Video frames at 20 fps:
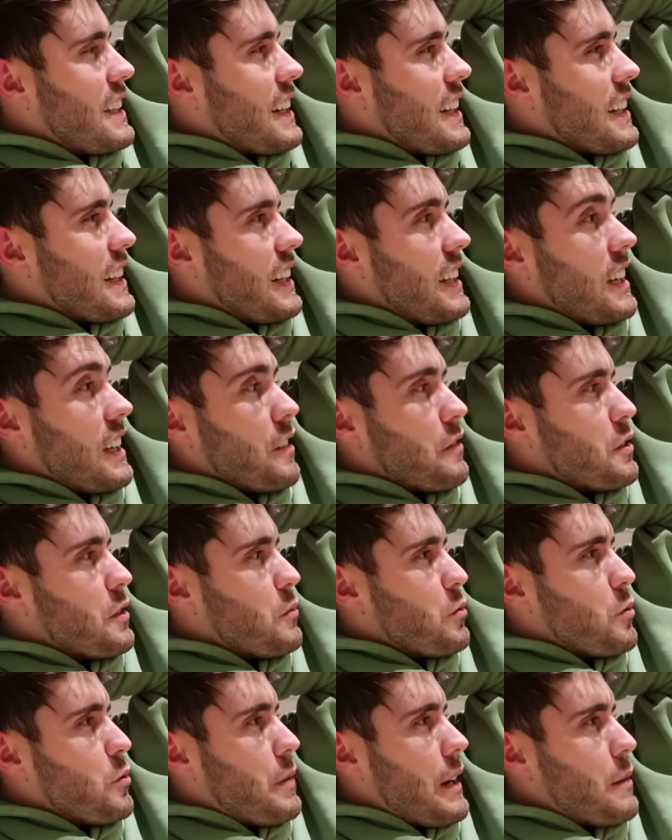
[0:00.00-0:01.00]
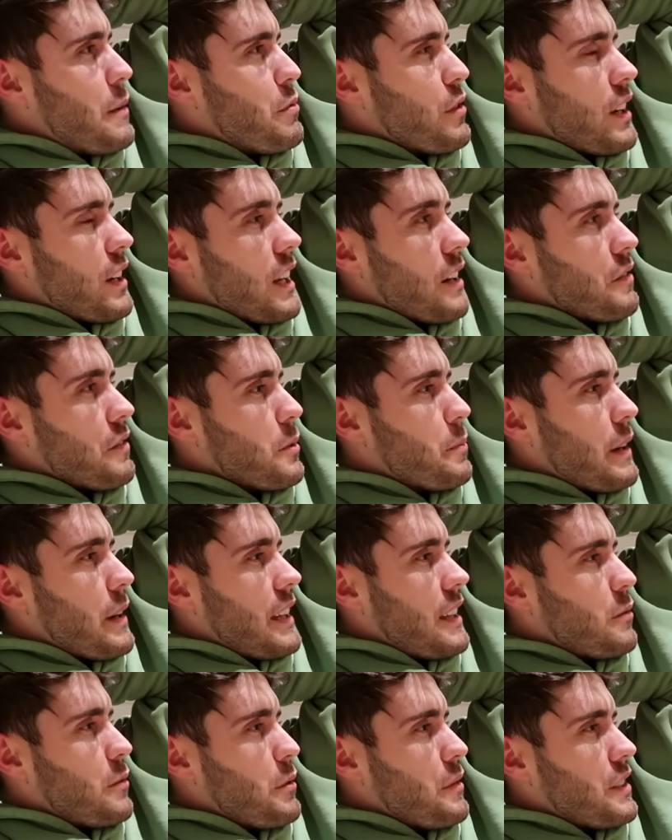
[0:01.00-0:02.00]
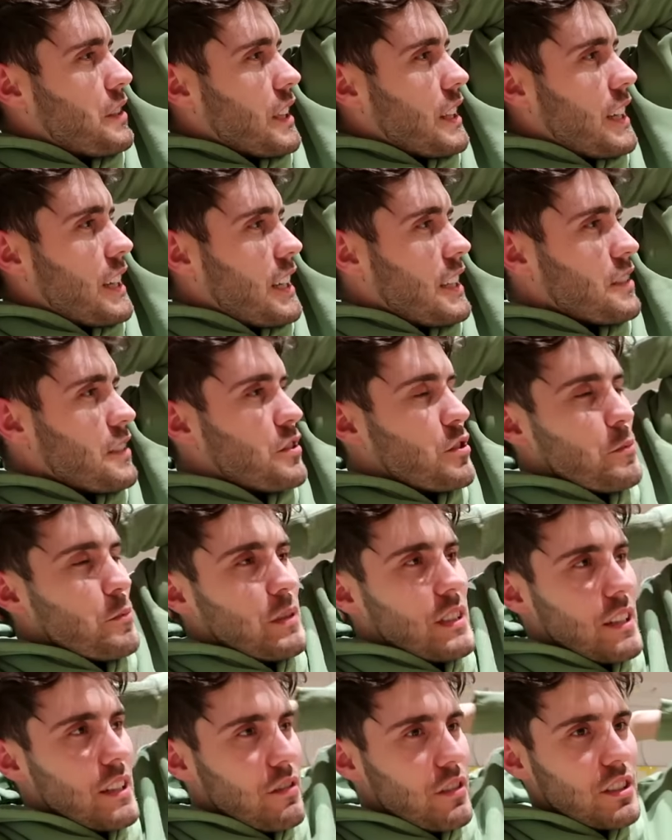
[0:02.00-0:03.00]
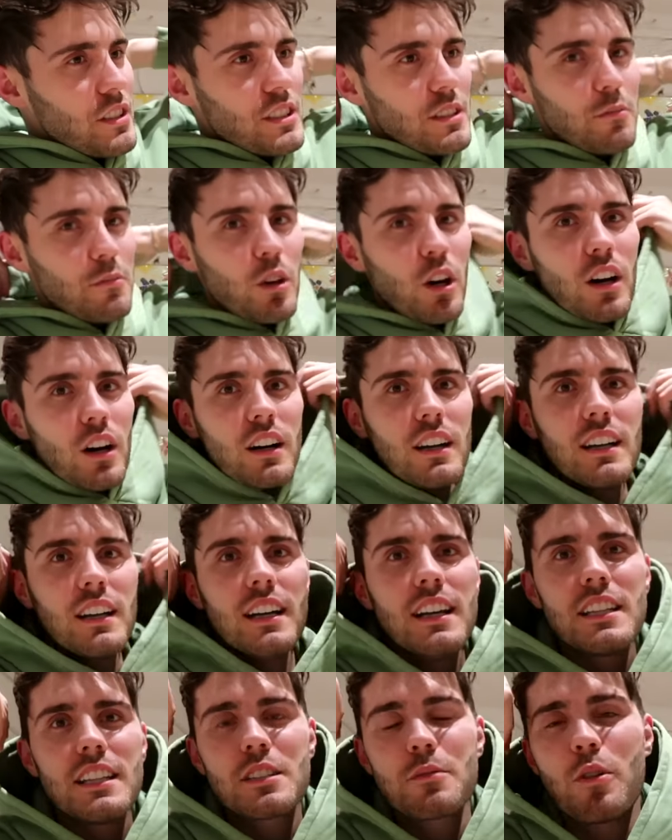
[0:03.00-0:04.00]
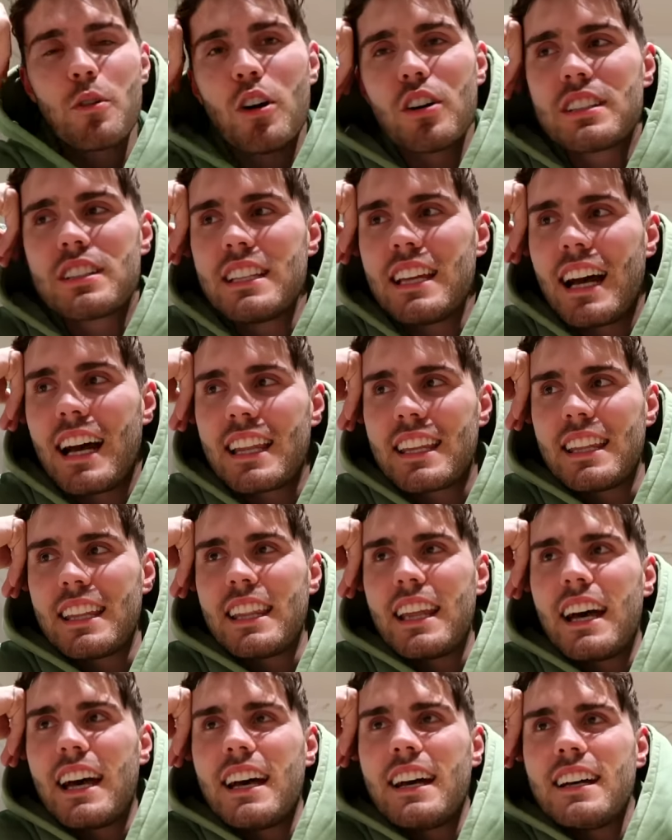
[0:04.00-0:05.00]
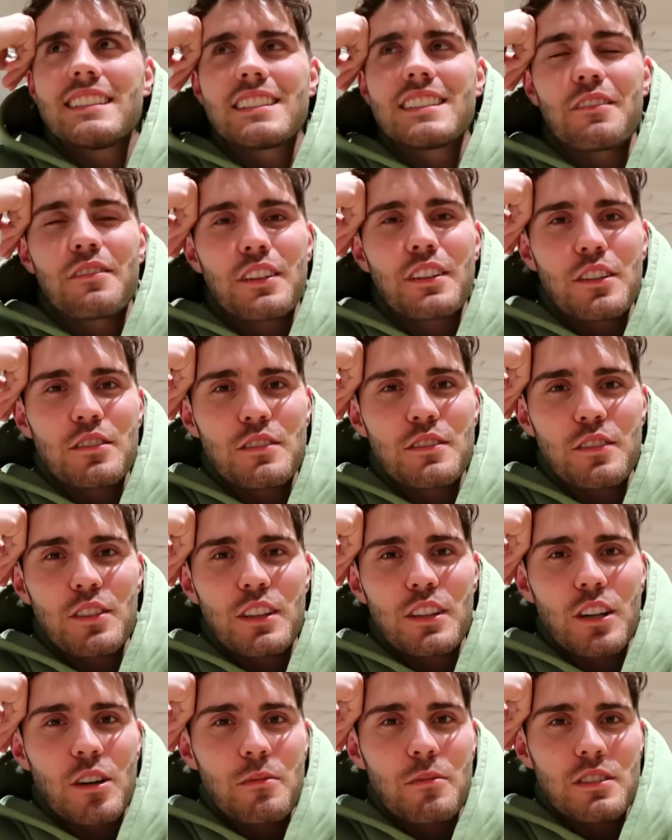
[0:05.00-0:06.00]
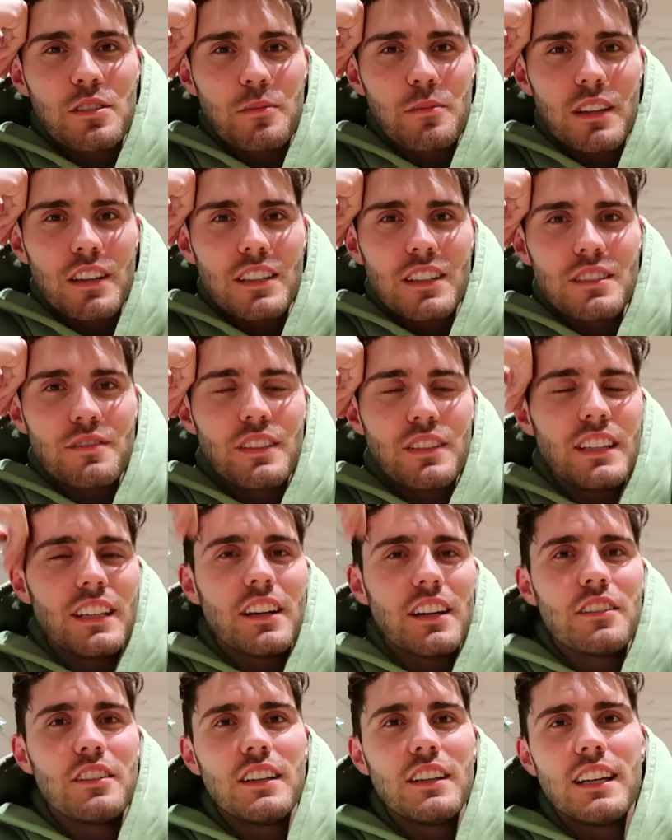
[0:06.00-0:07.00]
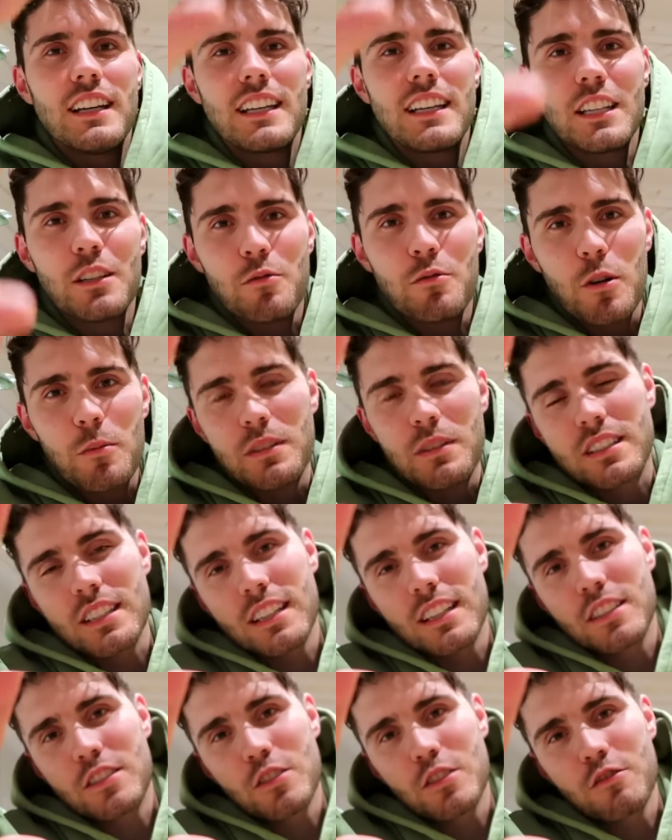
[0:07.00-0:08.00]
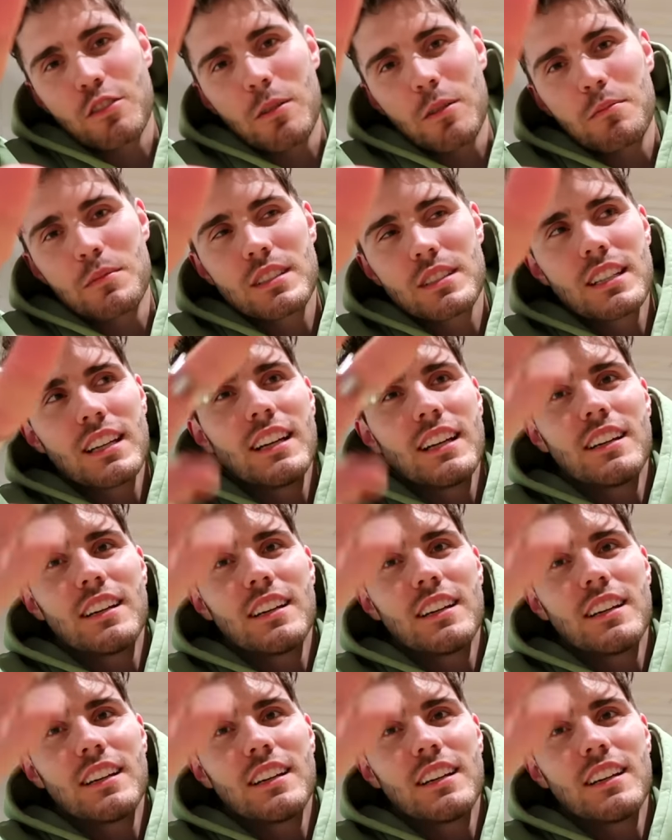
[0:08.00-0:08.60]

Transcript: and I love the wallpaper, I love the paint that we've done there, and it's super different to what to what Ottie had in there. So for those of you that commented on my last video, you will be seeing the two rooms